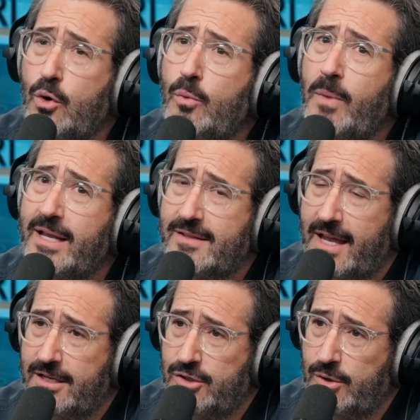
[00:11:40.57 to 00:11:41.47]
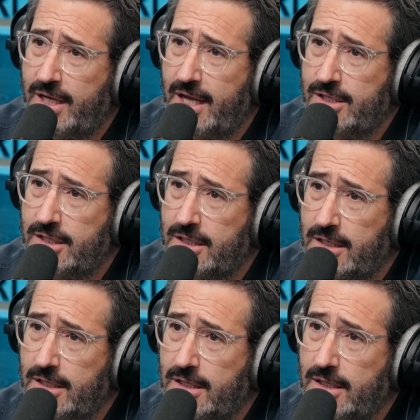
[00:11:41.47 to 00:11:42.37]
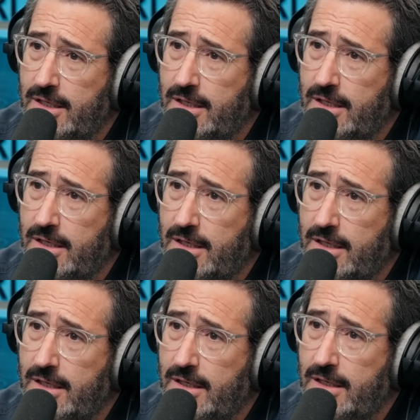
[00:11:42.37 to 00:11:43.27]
who makes that adjudication? In